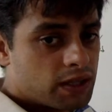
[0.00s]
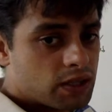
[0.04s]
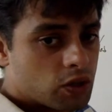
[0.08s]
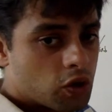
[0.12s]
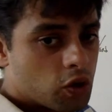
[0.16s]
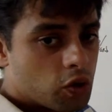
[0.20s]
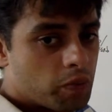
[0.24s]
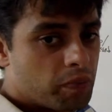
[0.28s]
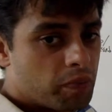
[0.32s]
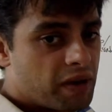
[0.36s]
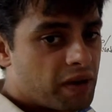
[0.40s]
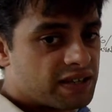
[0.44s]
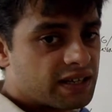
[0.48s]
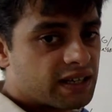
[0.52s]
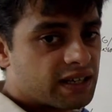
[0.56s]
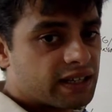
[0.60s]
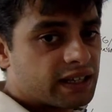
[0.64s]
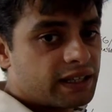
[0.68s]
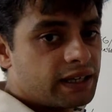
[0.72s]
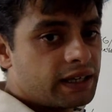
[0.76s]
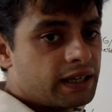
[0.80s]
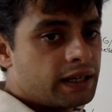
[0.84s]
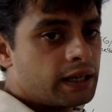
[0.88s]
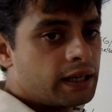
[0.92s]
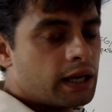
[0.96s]
So
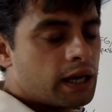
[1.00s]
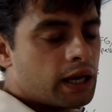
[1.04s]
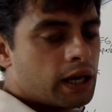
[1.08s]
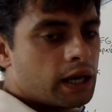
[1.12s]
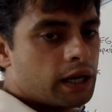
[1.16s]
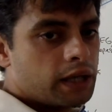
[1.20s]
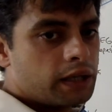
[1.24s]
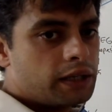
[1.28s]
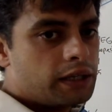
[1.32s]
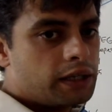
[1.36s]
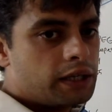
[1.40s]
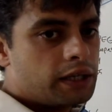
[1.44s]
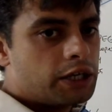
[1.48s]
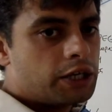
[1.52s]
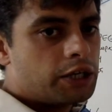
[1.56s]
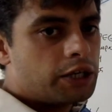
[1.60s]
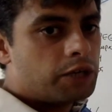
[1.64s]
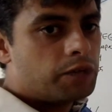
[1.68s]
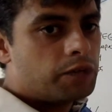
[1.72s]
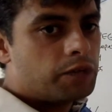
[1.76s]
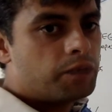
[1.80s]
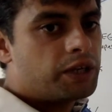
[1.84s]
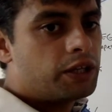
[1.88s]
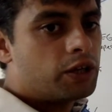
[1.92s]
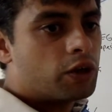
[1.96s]
basically, the
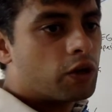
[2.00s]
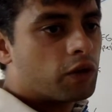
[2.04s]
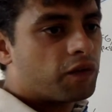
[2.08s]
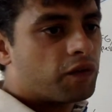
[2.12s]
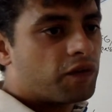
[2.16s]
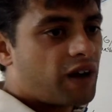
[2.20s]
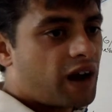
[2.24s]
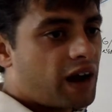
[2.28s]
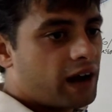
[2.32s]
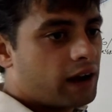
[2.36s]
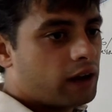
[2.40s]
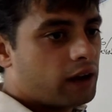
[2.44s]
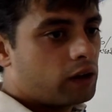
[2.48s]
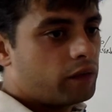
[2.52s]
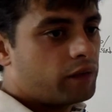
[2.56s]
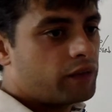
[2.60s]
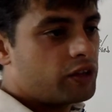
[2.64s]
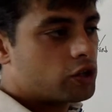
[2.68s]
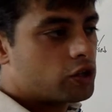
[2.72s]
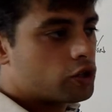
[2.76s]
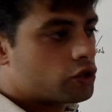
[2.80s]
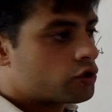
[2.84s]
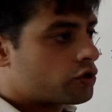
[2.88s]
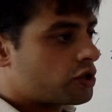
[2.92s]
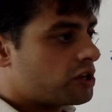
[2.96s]
video file,
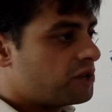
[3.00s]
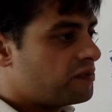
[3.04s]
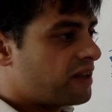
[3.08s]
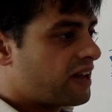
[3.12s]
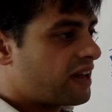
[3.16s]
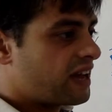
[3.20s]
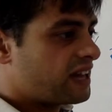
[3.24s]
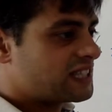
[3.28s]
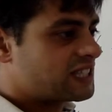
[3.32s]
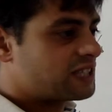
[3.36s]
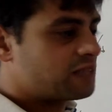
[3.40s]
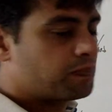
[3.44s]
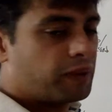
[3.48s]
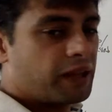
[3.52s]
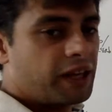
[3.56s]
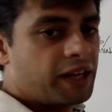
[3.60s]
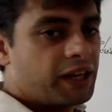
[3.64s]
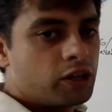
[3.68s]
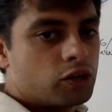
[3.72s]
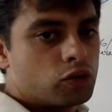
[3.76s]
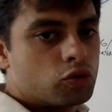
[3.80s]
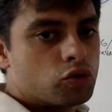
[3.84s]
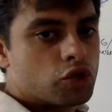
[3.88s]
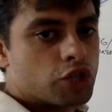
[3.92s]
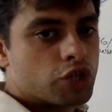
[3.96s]
video stream gets split
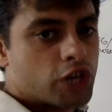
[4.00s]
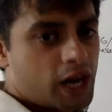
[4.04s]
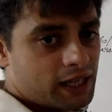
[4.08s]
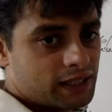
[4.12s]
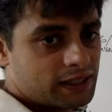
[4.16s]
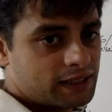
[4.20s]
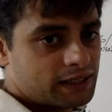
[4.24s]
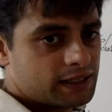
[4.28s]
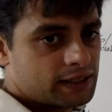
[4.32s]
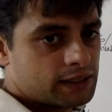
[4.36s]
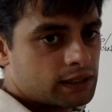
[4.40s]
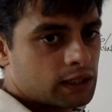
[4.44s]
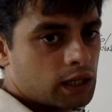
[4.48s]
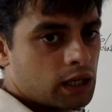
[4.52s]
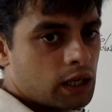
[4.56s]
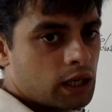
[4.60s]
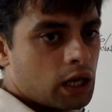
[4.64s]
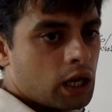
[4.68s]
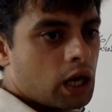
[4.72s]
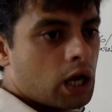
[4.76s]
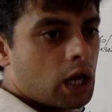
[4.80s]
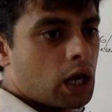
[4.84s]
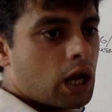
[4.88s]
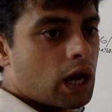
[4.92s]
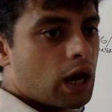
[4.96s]
into chunks
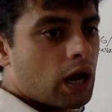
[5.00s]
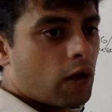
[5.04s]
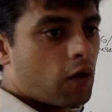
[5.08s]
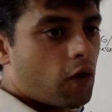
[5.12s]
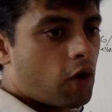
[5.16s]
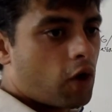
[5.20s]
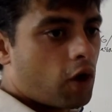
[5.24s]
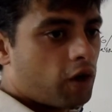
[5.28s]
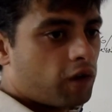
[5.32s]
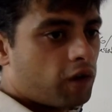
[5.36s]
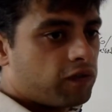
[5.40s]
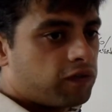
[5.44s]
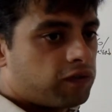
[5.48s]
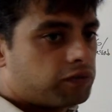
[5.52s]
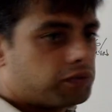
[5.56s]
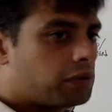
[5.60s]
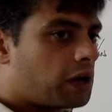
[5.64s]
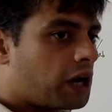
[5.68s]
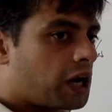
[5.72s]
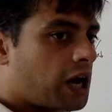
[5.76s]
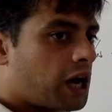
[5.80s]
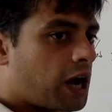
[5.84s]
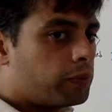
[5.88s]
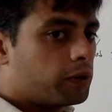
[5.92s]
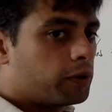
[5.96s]
of a
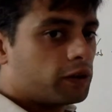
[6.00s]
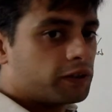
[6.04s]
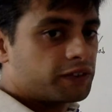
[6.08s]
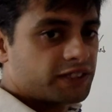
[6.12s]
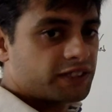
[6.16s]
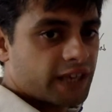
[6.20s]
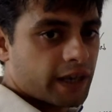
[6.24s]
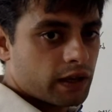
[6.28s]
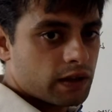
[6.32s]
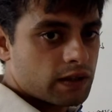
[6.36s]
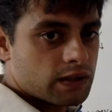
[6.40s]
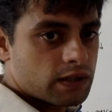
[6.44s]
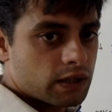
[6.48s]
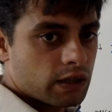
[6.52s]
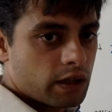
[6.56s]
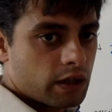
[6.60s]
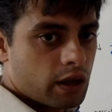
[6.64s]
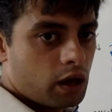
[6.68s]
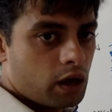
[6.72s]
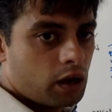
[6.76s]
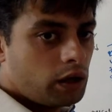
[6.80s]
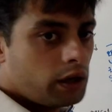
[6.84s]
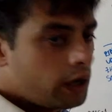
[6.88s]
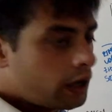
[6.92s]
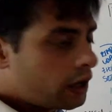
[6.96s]
couple of seconds
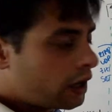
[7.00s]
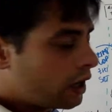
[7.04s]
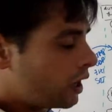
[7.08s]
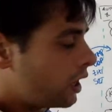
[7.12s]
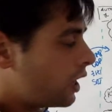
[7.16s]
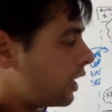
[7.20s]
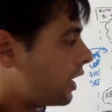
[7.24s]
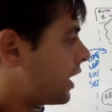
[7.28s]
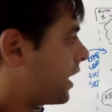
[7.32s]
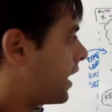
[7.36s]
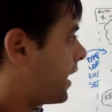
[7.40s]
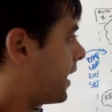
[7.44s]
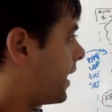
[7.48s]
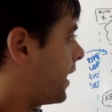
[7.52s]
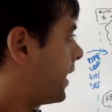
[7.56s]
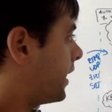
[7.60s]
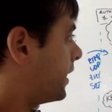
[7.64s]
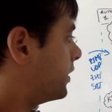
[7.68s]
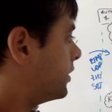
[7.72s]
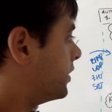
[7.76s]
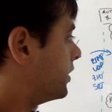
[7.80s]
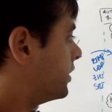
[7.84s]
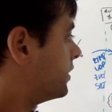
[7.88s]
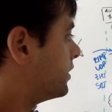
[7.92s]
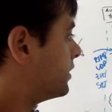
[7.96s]
long,
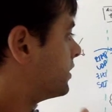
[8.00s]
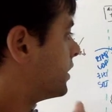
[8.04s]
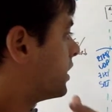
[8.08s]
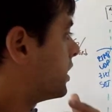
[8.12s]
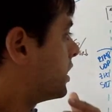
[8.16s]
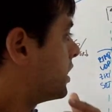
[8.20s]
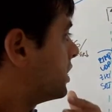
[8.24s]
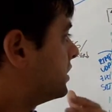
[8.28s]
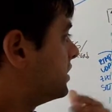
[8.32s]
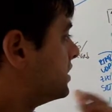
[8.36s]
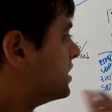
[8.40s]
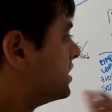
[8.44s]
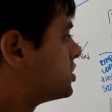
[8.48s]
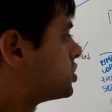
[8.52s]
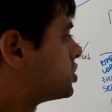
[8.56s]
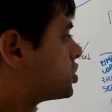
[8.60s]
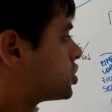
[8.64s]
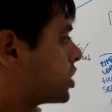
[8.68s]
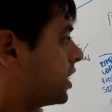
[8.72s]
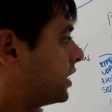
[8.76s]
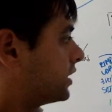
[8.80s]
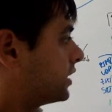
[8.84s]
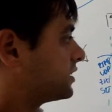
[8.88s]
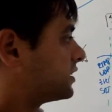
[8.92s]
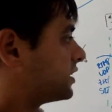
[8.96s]
and these
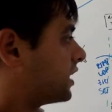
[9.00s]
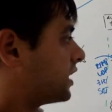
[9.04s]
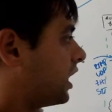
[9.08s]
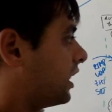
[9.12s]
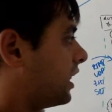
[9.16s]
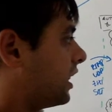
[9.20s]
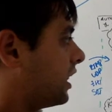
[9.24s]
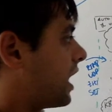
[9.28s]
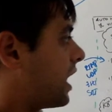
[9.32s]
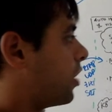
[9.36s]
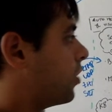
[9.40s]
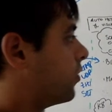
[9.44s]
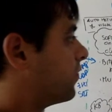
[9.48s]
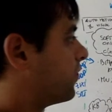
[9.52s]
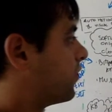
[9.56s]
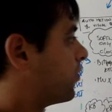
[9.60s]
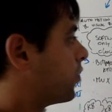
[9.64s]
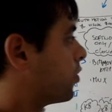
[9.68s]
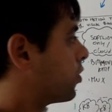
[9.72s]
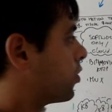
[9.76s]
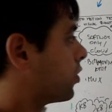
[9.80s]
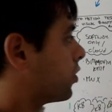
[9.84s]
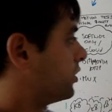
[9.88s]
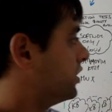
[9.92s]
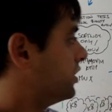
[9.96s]
chunks allow
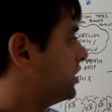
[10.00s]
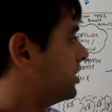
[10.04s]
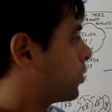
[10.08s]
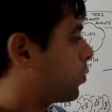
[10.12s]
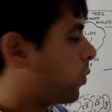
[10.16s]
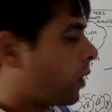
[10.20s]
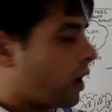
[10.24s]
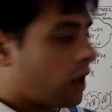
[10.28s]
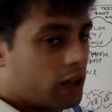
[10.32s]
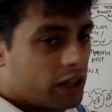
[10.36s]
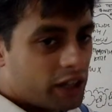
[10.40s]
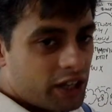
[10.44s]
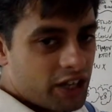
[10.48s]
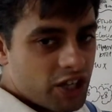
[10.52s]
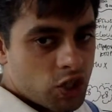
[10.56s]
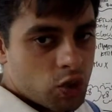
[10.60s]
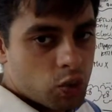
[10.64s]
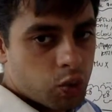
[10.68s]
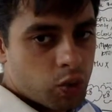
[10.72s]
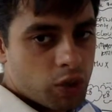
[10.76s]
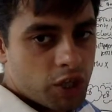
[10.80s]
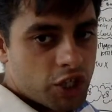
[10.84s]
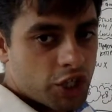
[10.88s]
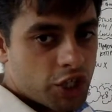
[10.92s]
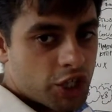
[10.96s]
for the quality
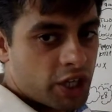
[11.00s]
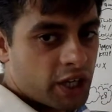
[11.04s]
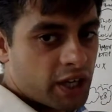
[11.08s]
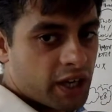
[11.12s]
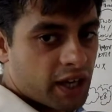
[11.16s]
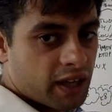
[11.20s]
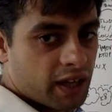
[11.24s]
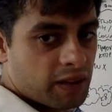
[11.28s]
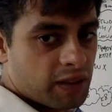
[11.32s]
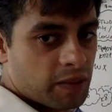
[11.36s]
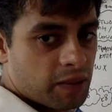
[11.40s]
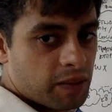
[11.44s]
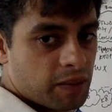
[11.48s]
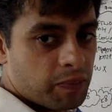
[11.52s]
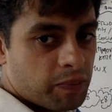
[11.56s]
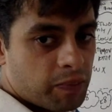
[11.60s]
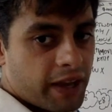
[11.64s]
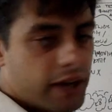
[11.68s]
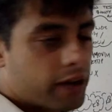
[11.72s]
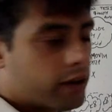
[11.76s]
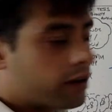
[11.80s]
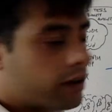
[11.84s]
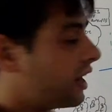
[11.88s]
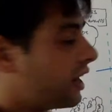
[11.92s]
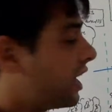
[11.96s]
switching at the
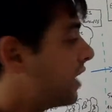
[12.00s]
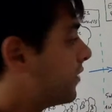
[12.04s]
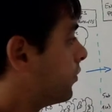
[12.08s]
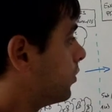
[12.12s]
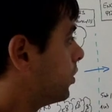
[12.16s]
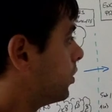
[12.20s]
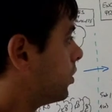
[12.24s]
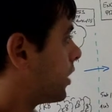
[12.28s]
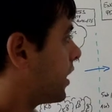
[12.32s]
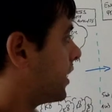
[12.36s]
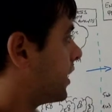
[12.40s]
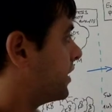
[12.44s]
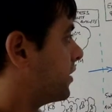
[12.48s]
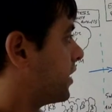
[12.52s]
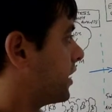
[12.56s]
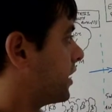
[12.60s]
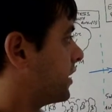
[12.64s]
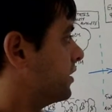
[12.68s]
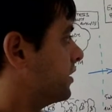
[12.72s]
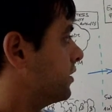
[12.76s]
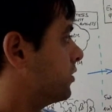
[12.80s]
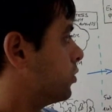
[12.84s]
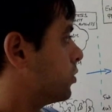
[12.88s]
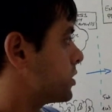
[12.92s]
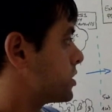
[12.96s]
player level and,
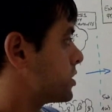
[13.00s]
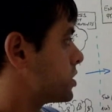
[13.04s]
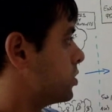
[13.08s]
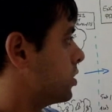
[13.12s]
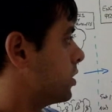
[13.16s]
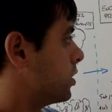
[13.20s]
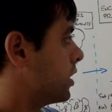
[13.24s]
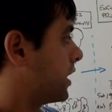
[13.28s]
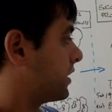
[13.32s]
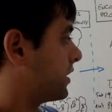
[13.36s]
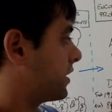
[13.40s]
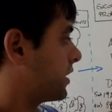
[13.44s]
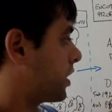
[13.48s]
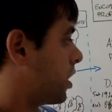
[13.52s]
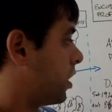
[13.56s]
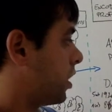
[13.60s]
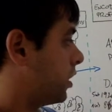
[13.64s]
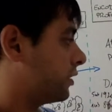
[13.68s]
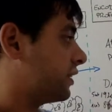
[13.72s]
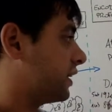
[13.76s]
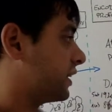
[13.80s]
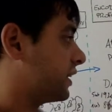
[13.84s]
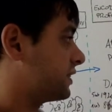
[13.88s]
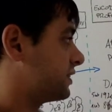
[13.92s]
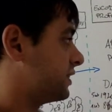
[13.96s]
and also at the
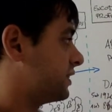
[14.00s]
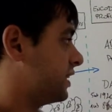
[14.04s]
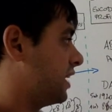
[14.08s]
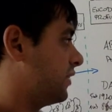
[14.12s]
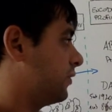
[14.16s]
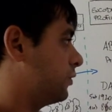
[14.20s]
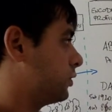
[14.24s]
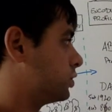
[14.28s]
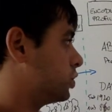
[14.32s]
context level.